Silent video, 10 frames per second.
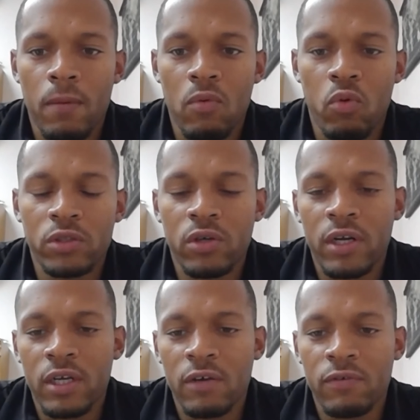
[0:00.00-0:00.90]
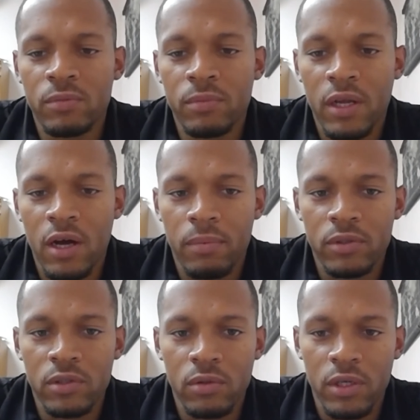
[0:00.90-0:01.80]
we're trying to give as many
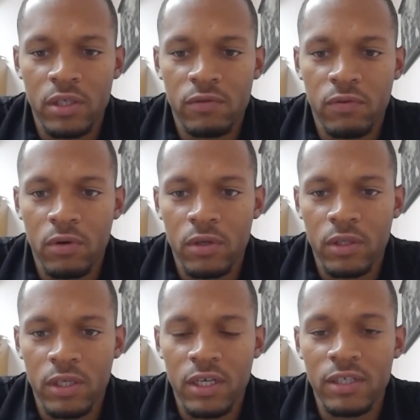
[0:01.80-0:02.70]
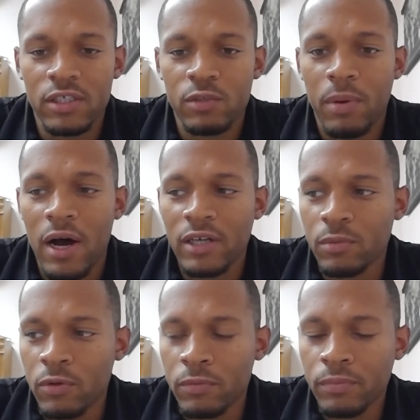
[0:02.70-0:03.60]
opportunities for the kids as
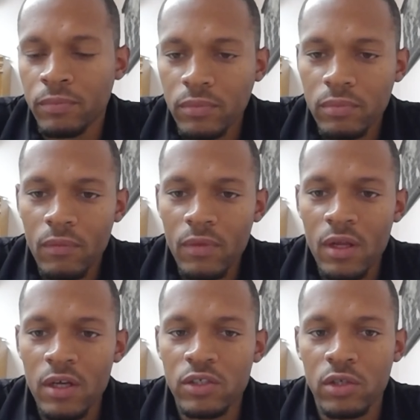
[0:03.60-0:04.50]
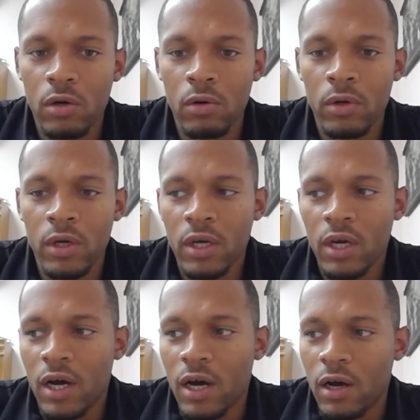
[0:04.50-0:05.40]
possible. So,
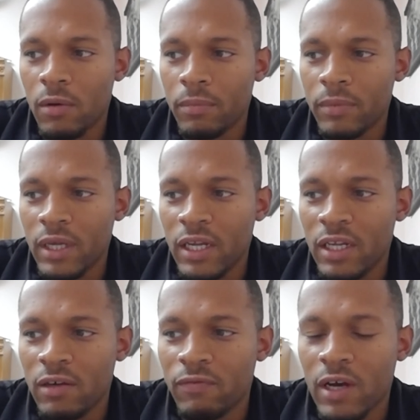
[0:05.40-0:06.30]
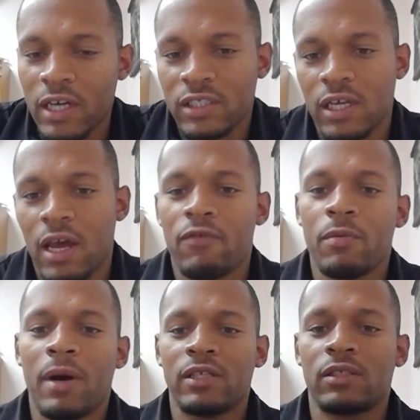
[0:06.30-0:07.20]
in the because
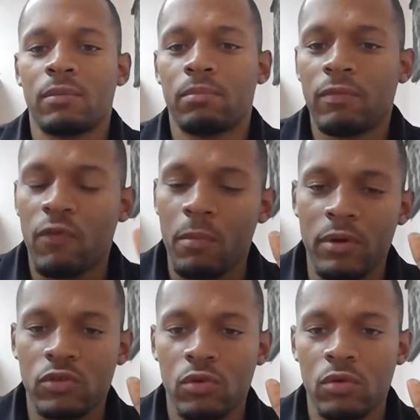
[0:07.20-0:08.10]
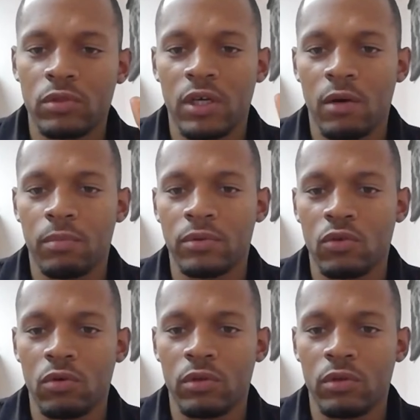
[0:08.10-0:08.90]
everybody's from middle school to upper school,